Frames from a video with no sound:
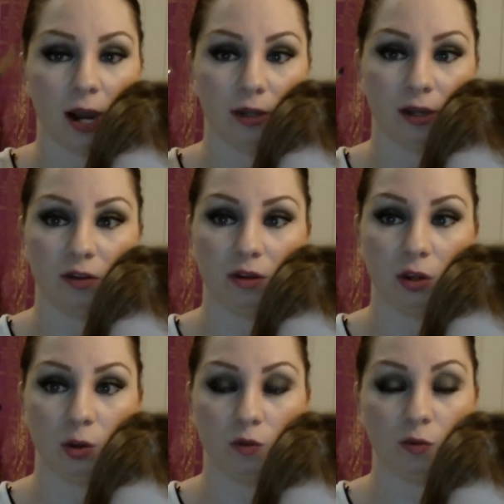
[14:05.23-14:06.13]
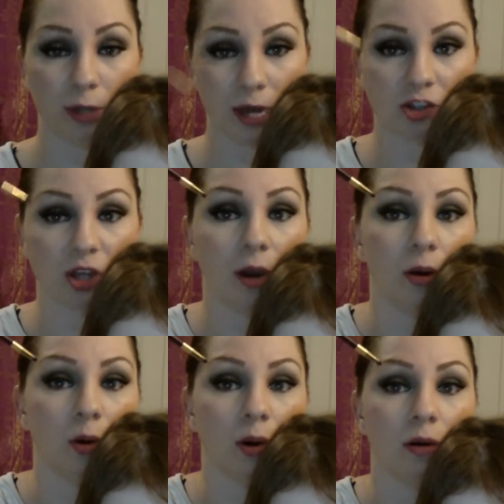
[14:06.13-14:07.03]
I like to use black
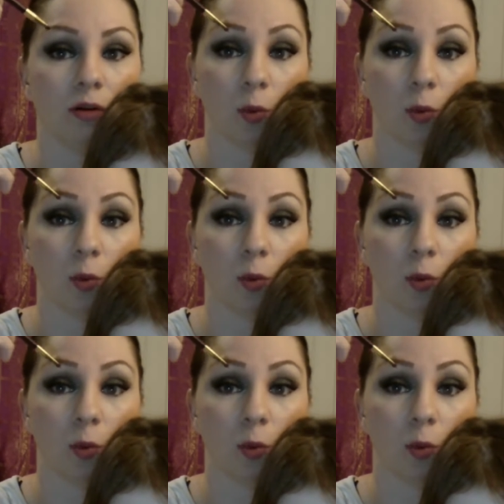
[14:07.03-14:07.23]
shadow